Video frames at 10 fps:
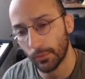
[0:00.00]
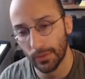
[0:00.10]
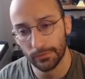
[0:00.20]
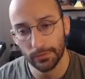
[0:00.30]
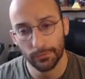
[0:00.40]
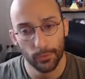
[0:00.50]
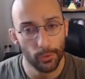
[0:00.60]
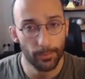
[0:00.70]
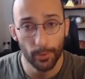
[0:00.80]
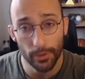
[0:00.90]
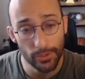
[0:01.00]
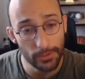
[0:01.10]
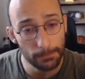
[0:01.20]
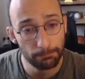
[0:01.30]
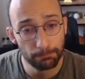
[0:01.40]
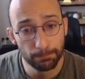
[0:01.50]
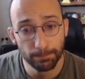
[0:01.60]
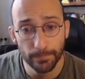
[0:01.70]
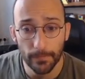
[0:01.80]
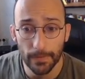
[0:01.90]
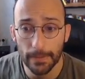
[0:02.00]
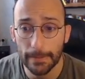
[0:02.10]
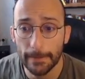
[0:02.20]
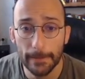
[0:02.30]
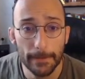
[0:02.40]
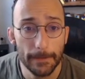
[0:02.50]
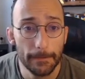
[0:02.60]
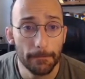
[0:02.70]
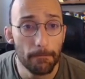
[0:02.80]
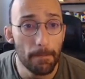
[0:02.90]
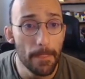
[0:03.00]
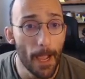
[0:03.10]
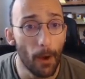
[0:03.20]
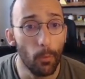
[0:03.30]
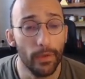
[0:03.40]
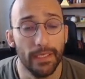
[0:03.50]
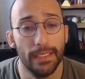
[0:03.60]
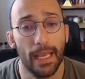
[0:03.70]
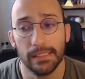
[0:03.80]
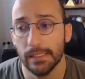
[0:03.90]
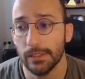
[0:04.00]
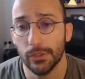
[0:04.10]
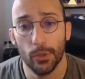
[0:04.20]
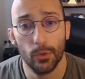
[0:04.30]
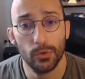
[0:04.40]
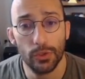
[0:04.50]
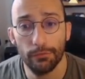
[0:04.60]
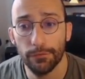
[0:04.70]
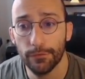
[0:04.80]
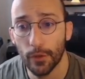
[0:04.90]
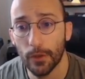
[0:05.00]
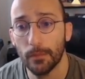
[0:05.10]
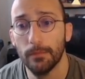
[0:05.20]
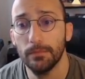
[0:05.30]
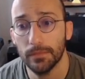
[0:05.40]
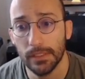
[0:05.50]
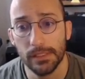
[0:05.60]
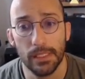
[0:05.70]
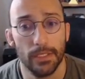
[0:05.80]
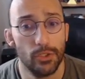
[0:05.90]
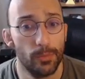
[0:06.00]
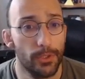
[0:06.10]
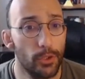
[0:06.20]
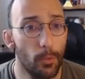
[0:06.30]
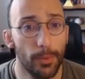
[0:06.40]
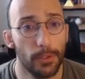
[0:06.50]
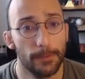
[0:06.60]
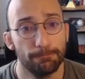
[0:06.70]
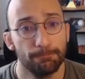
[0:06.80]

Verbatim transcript: that are relevant for your project. Um, now we can access those from inside Jupyter Notebook.